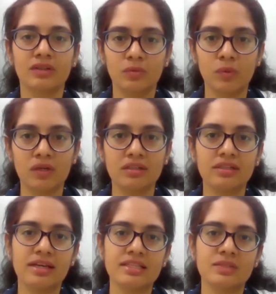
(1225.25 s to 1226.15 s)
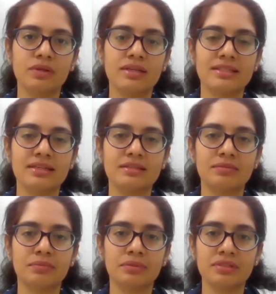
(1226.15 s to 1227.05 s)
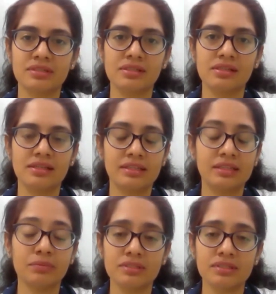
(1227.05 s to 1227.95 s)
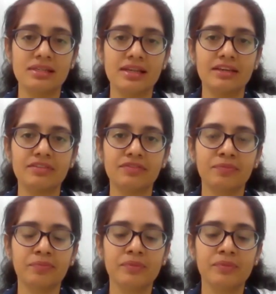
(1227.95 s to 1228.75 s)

work as well as at personal in personal life